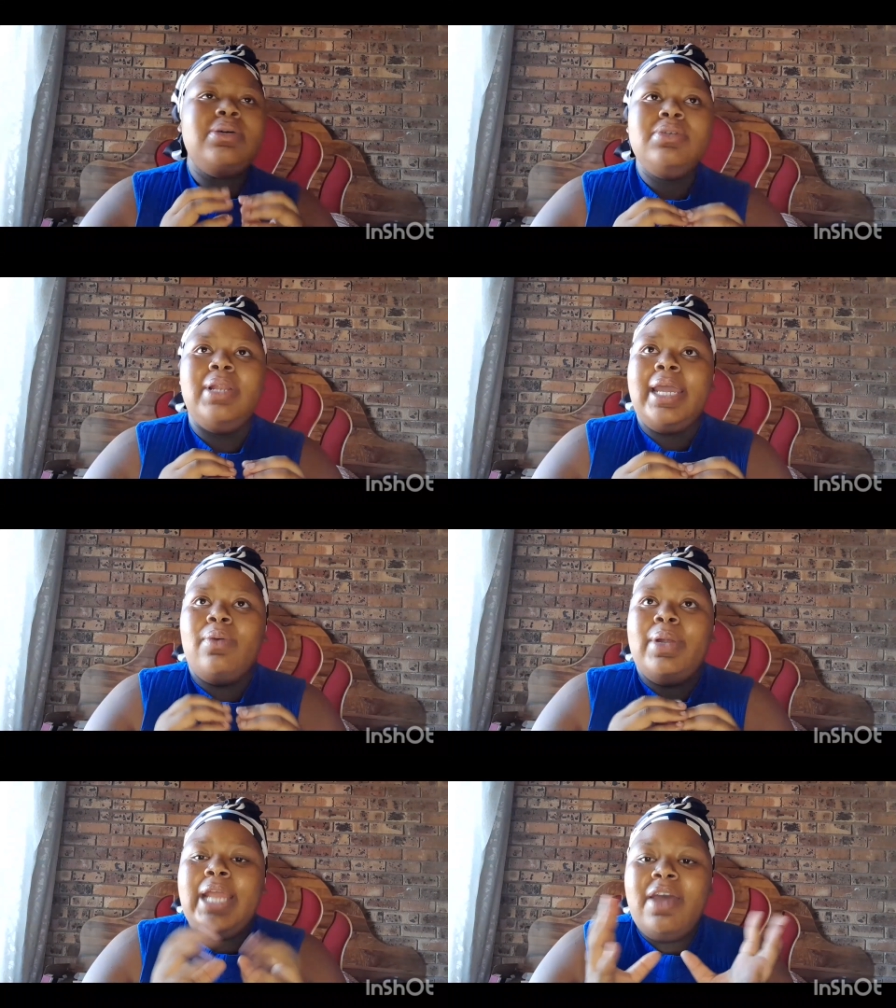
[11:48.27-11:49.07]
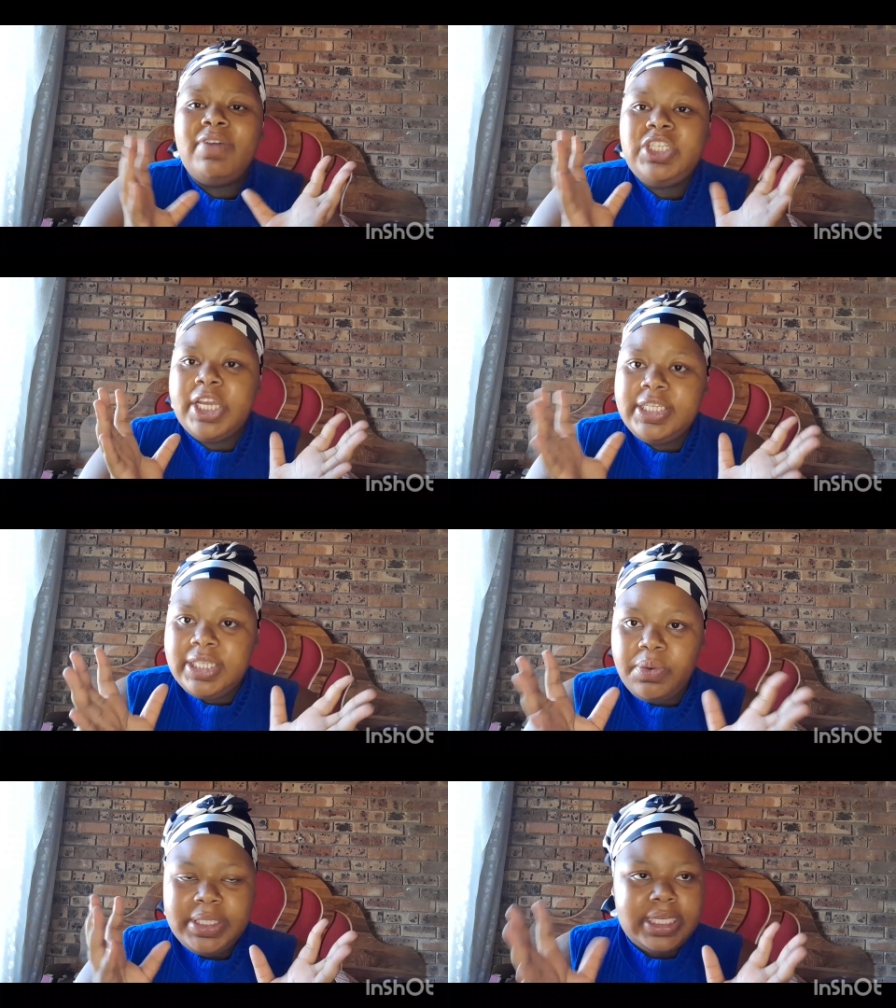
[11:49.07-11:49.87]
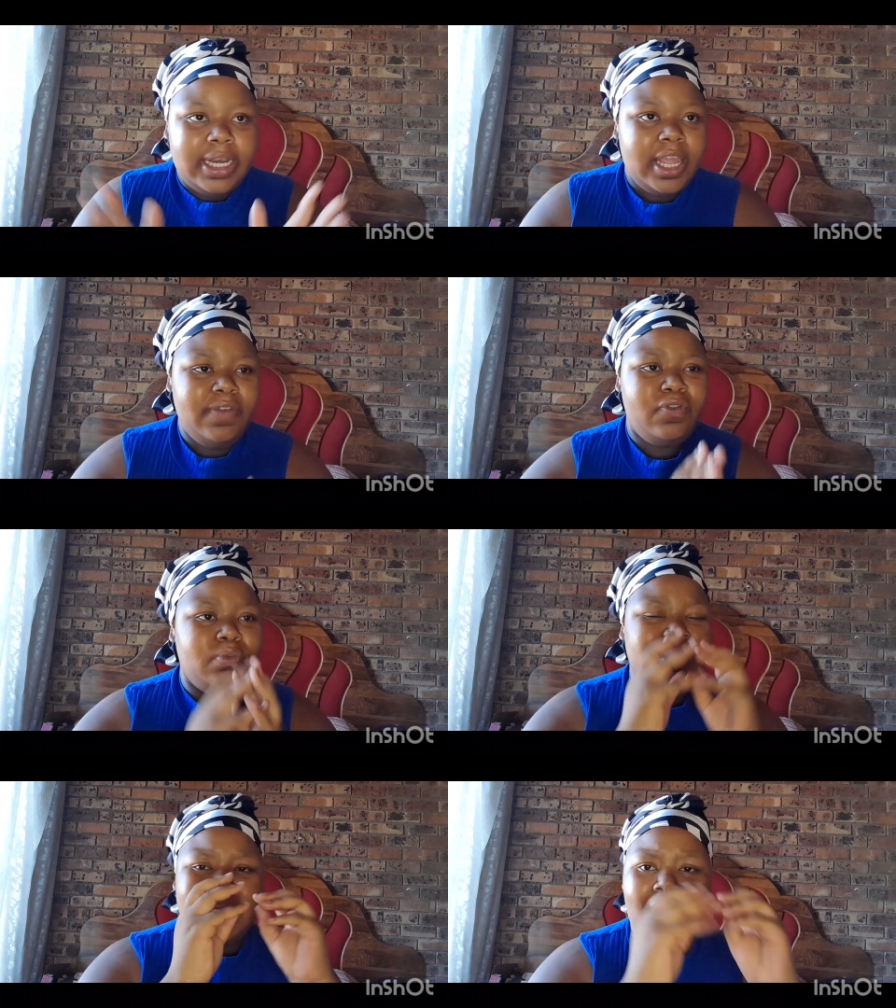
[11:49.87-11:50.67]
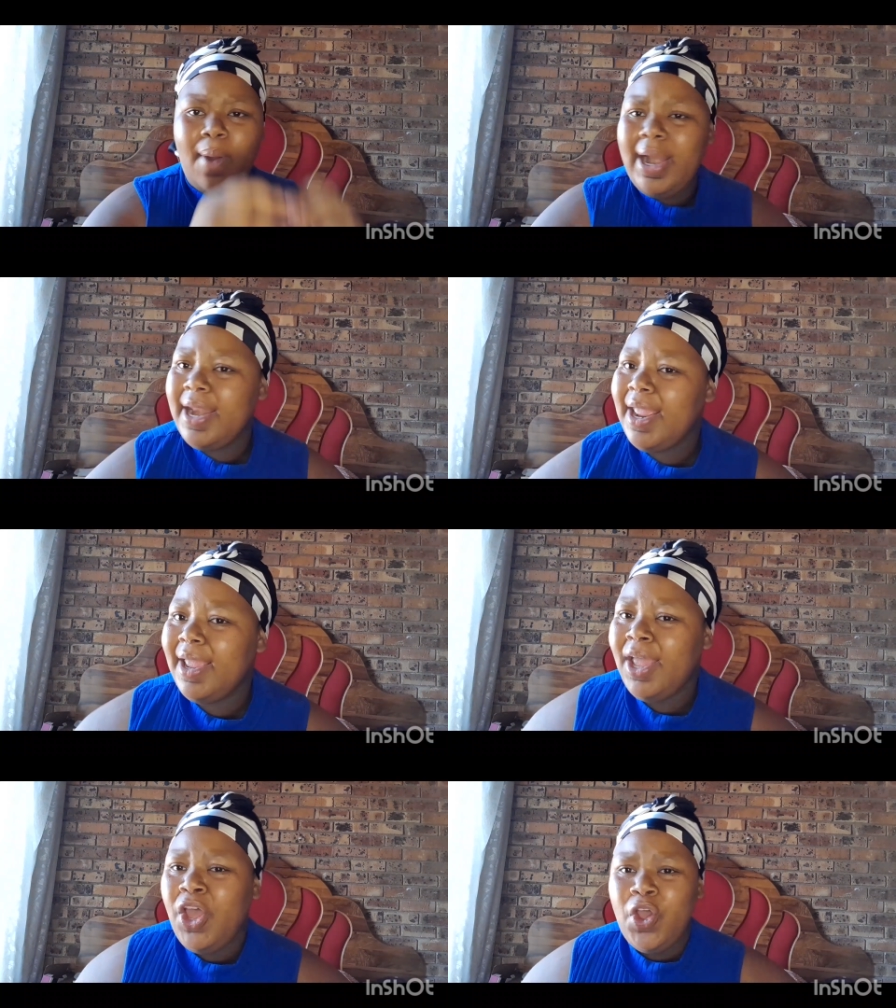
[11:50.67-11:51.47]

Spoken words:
like, whatever church there is, if you mzalwani,